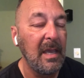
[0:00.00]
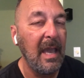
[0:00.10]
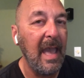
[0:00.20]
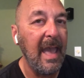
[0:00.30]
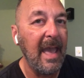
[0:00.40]

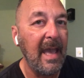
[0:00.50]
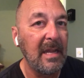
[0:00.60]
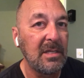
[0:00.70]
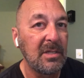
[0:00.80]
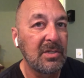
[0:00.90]

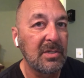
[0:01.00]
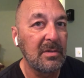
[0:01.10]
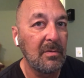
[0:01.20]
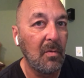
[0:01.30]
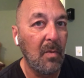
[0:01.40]
and
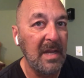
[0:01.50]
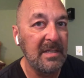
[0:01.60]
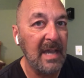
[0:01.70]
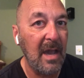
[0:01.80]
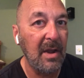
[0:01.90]
went
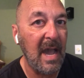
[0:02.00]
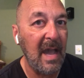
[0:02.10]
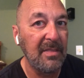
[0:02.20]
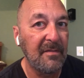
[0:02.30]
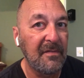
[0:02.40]
down
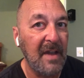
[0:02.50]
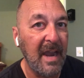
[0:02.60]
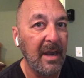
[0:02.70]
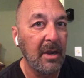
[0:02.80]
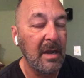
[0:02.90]
on the
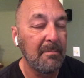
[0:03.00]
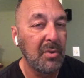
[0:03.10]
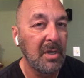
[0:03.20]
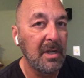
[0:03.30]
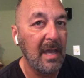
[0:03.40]
fire and
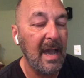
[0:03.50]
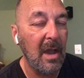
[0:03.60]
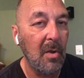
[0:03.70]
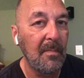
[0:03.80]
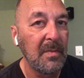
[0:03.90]
put it
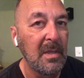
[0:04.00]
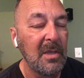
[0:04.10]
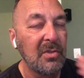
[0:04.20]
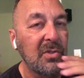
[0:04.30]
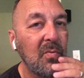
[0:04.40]
out.
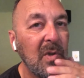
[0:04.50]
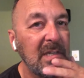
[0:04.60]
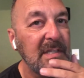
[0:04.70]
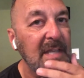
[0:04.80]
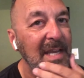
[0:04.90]
So what
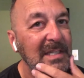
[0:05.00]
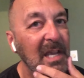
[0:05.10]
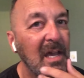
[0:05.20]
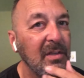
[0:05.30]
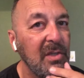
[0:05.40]
does that
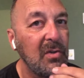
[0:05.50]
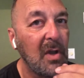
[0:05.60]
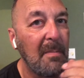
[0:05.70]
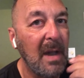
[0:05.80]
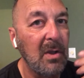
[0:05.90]
tell you
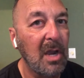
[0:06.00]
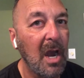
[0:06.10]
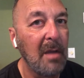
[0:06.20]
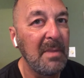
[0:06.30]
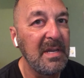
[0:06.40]
about
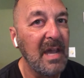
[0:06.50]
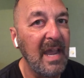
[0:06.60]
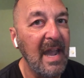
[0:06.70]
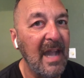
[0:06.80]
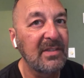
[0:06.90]
carbon
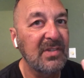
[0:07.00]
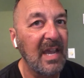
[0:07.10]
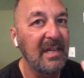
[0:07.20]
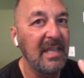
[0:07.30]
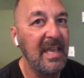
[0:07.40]

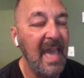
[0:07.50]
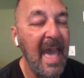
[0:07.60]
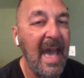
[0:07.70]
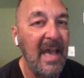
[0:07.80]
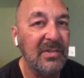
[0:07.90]
dioxide
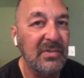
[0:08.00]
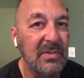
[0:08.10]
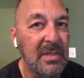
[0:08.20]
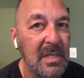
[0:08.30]
gas